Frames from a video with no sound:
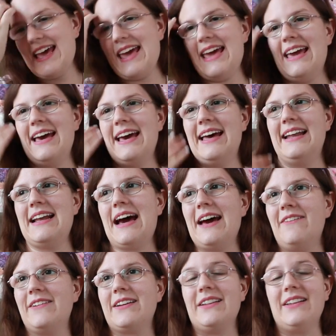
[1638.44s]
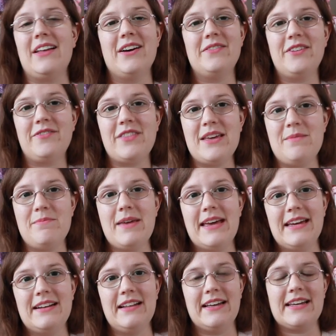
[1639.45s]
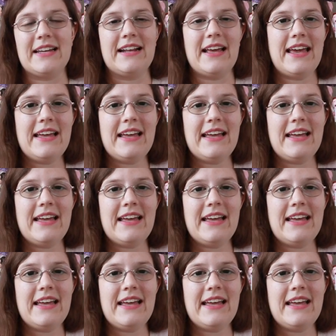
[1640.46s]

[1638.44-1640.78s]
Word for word: and I would love if they made like an